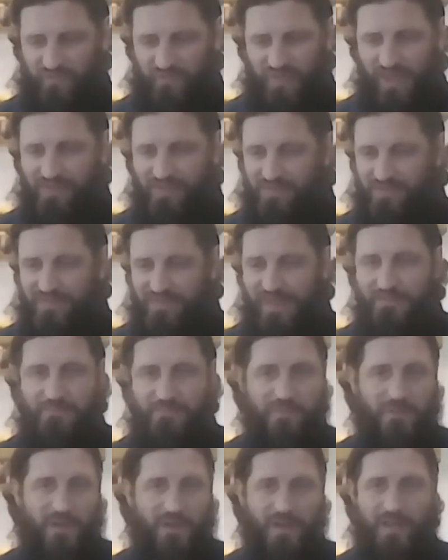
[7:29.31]
that's
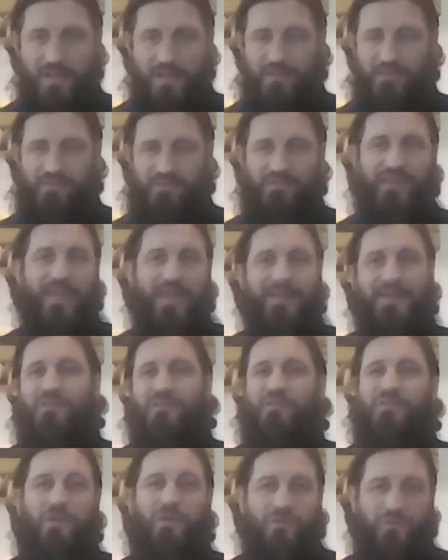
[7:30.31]
never a set in
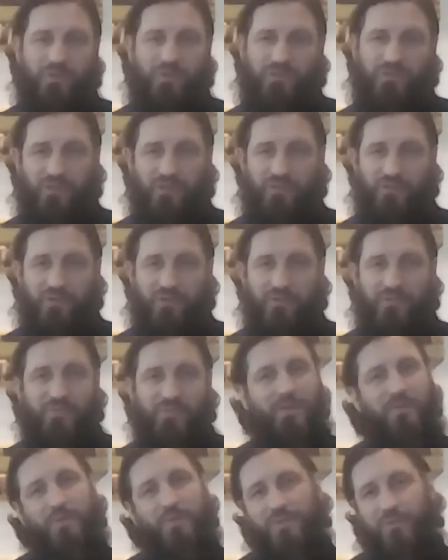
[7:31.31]
stone decision
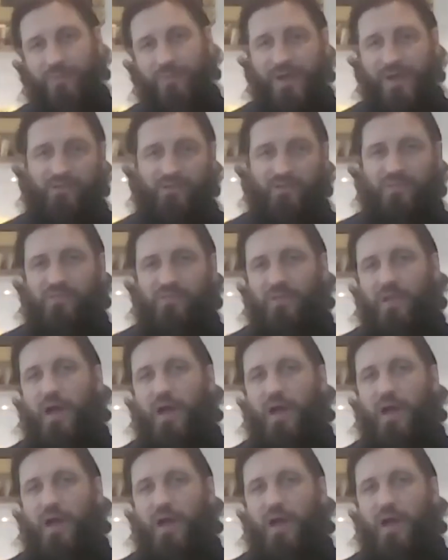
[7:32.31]
mm-hmm. with the ranges.